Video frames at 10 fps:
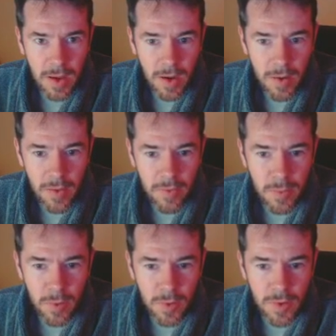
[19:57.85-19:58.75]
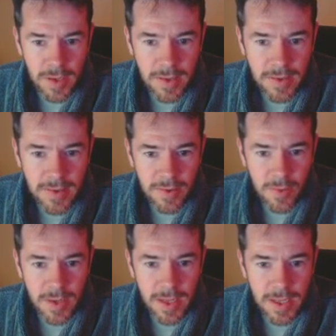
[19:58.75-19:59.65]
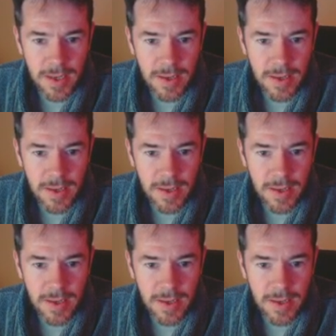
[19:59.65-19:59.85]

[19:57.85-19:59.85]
Alright, 3 more coins is all we need.